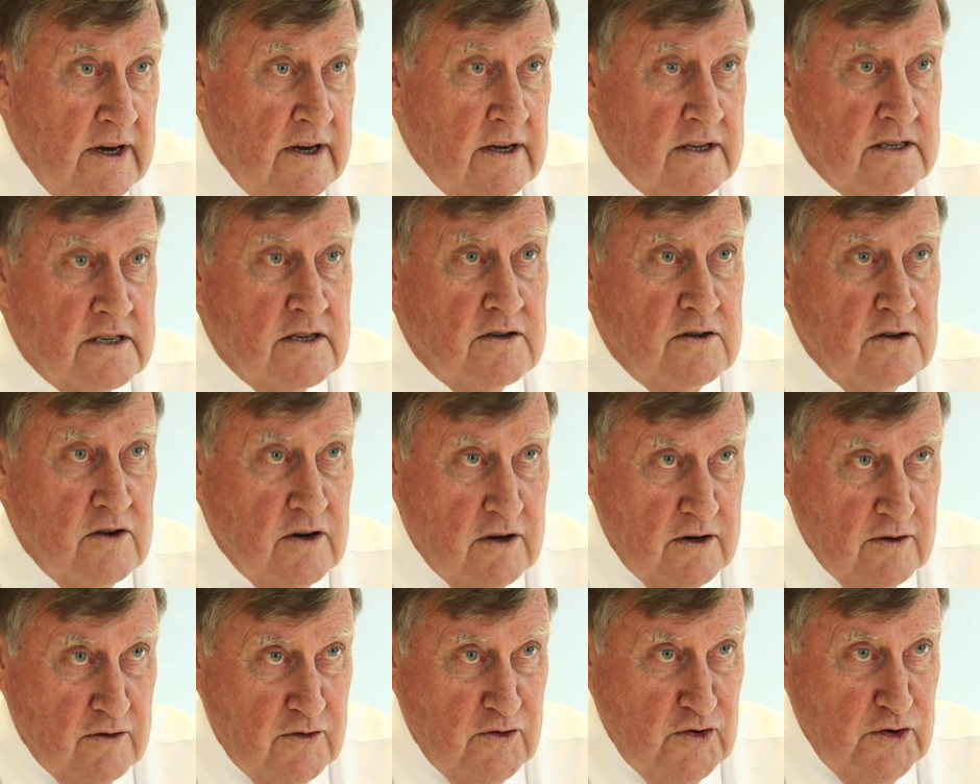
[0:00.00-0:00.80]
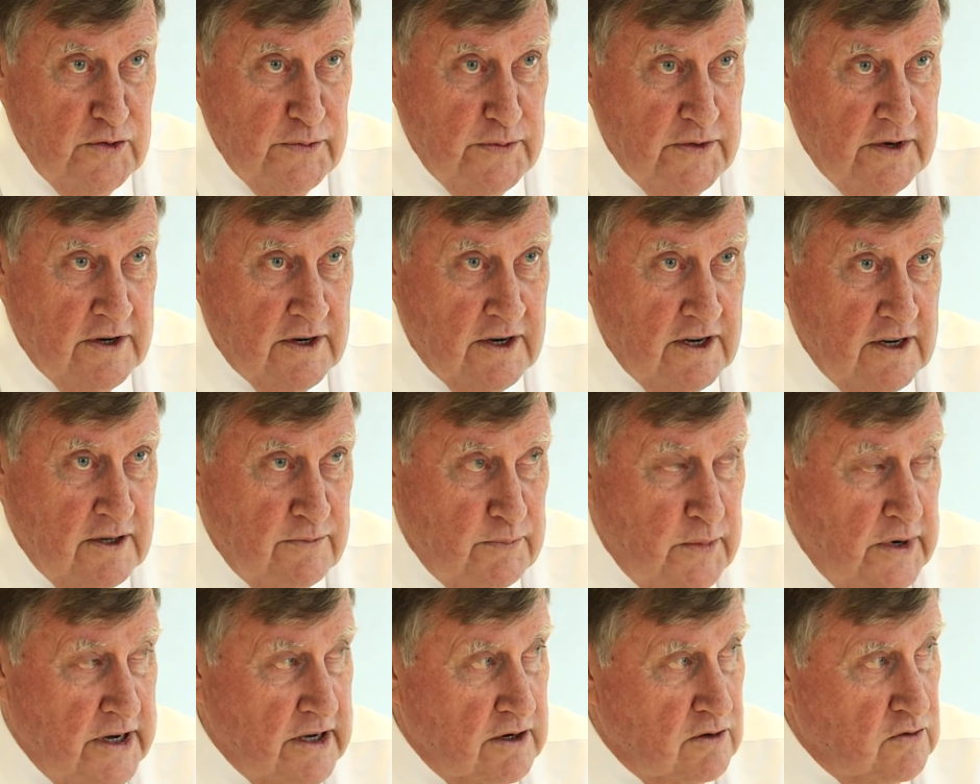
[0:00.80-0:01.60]
It's not a group that
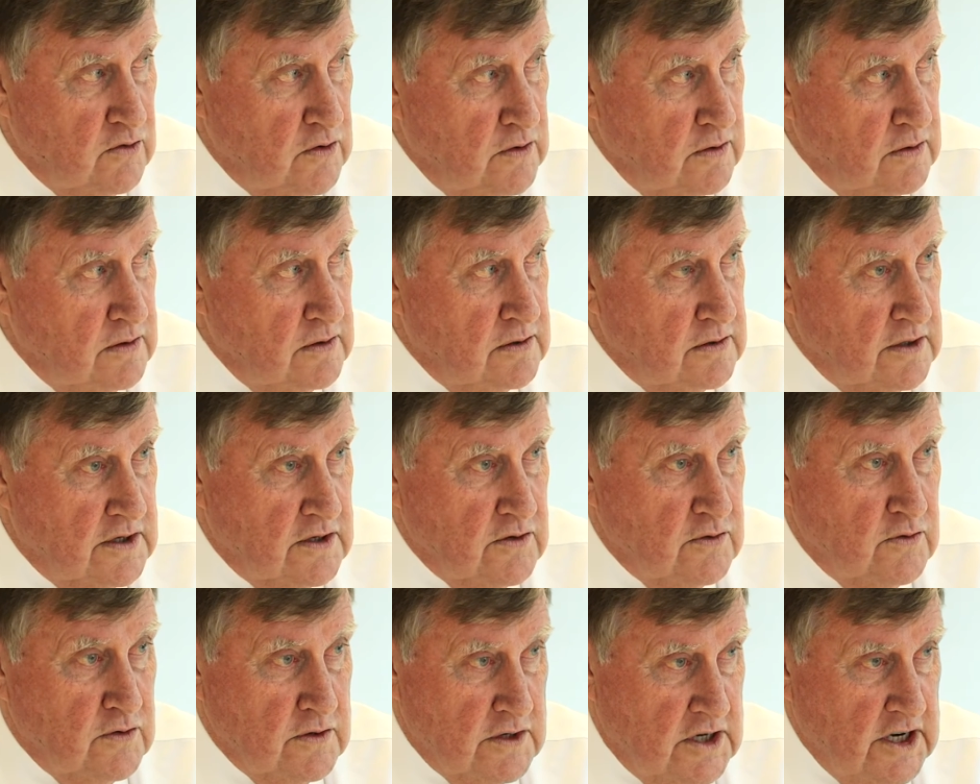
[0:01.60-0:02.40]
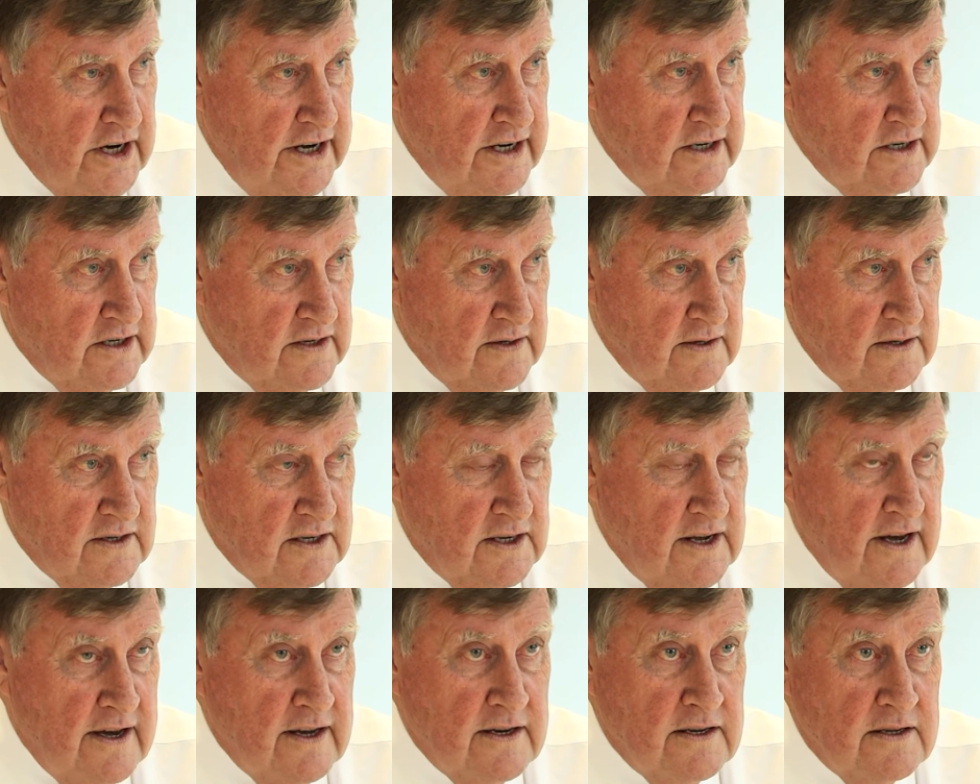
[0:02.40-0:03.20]
can make rules or change the
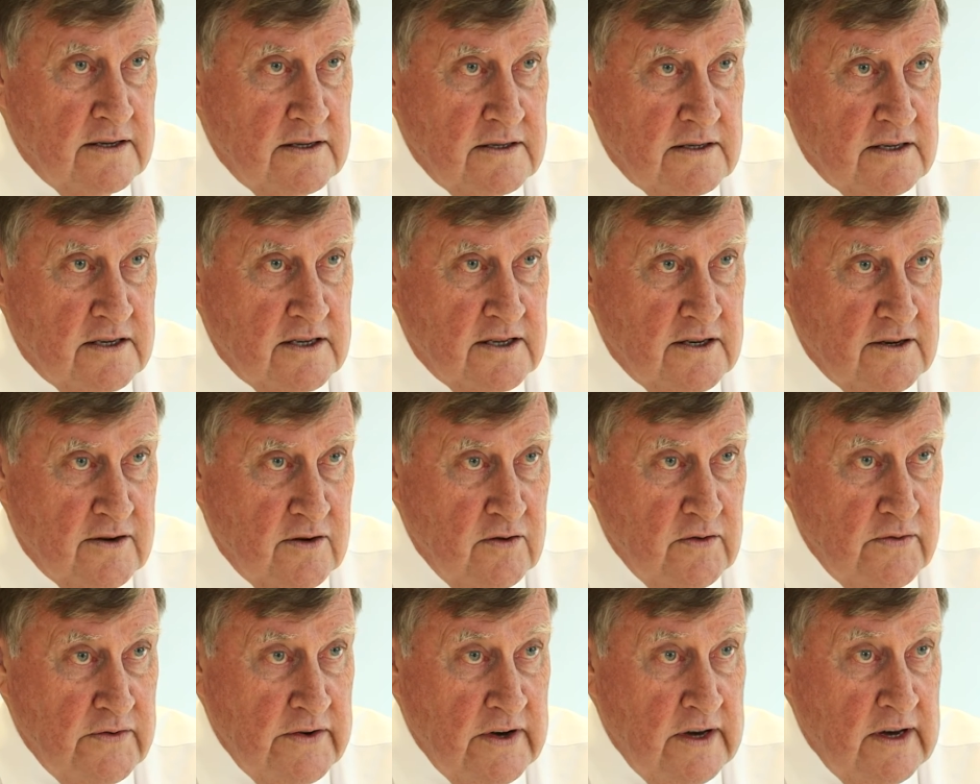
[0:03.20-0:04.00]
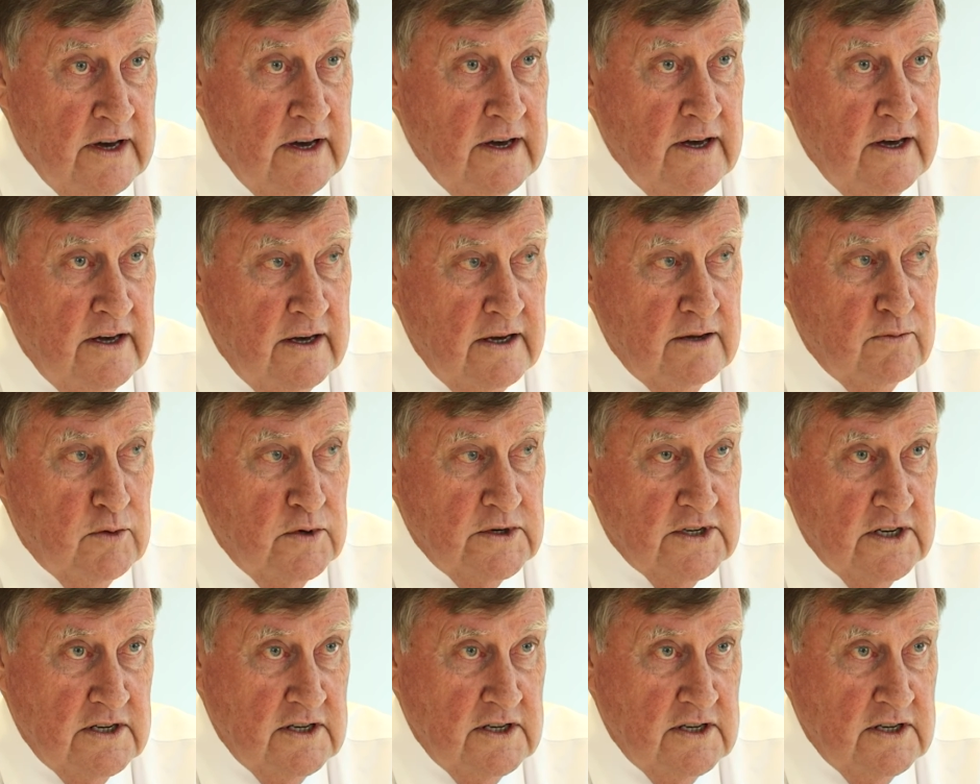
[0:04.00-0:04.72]
standard itself. It was a